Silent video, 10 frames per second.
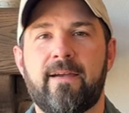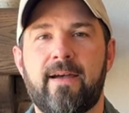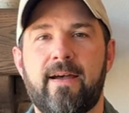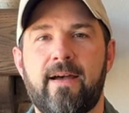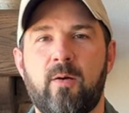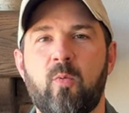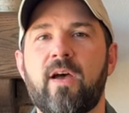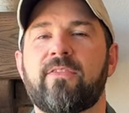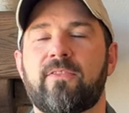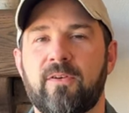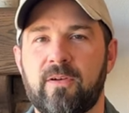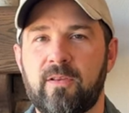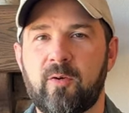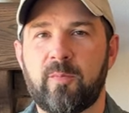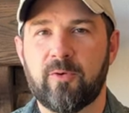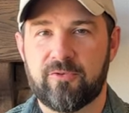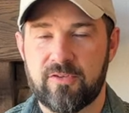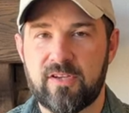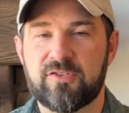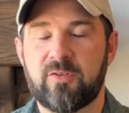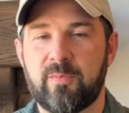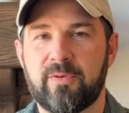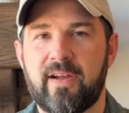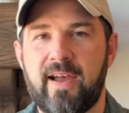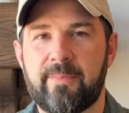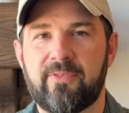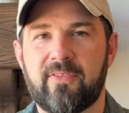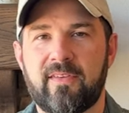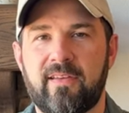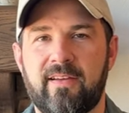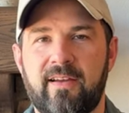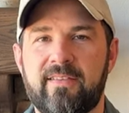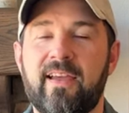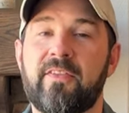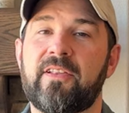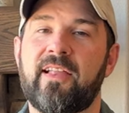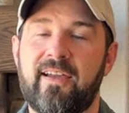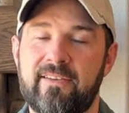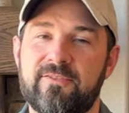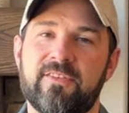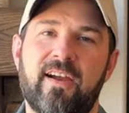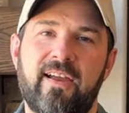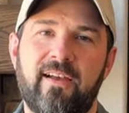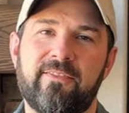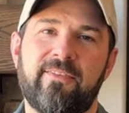uh, Western, a little more traditional perhaps, uh, down the line to try out.